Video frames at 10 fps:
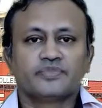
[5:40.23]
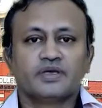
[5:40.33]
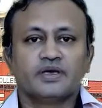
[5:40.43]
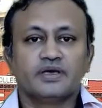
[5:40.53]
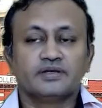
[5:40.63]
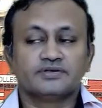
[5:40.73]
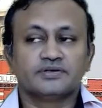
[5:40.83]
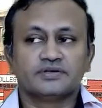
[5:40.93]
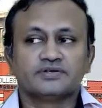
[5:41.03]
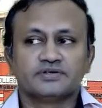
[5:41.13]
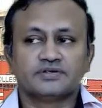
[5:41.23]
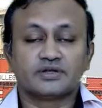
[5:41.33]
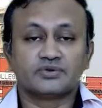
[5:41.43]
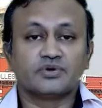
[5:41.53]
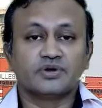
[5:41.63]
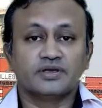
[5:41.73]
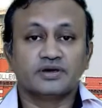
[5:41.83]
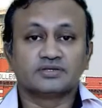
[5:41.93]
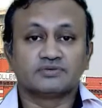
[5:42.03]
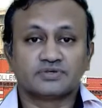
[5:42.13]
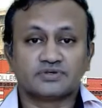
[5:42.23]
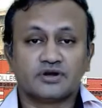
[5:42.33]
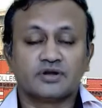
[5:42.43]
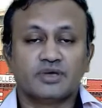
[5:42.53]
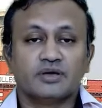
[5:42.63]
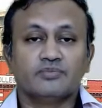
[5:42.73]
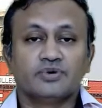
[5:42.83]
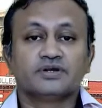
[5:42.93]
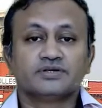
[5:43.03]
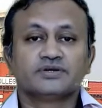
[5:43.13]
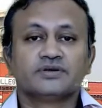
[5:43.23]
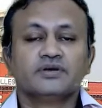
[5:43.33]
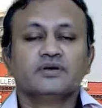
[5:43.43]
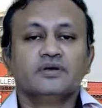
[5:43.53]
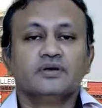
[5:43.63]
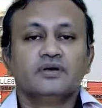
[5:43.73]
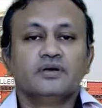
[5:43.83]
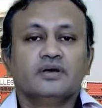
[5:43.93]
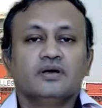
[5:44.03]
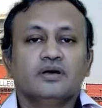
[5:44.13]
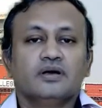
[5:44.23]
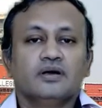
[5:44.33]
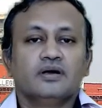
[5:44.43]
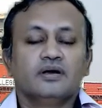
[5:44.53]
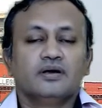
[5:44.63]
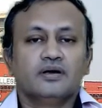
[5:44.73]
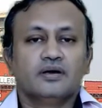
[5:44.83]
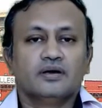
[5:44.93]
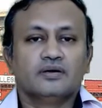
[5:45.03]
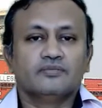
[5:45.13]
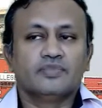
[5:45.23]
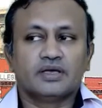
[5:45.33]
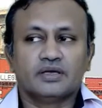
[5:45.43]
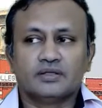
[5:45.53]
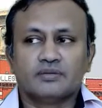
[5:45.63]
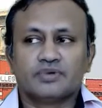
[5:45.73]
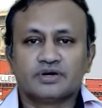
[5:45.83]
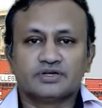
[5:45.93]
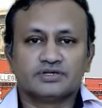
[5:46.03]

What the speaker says: Its history is like 200 years. It was started by a British, by the British.